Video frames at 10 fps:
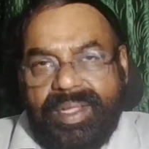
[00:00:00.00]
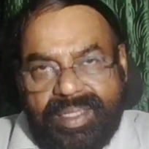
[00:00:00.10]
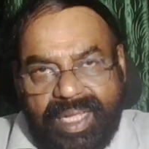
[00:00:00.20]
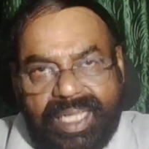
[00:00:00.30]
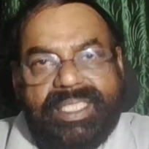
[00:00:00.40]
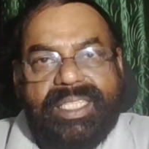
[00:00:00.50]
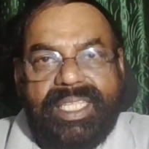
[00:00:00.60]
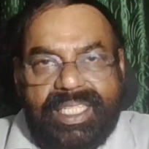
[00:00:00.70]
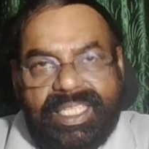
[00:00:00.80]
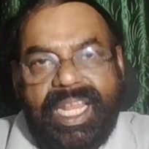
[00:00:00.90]
That
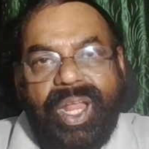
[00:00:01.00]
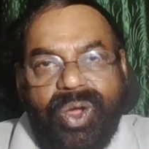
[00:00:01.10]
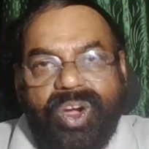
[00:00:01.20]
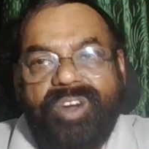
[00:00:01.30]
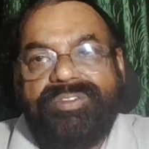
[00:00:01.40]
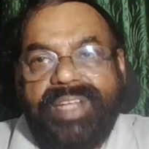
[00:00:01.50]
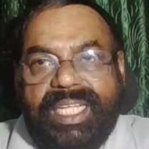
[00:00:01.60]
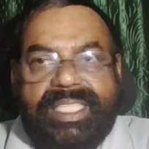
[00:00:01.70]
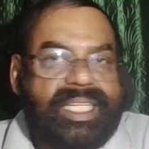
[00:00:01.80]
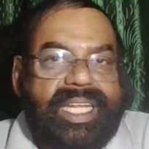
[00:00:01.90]
is the law of
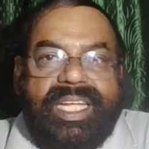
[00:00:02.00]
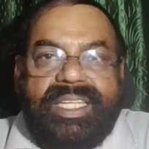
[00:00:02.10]
nature,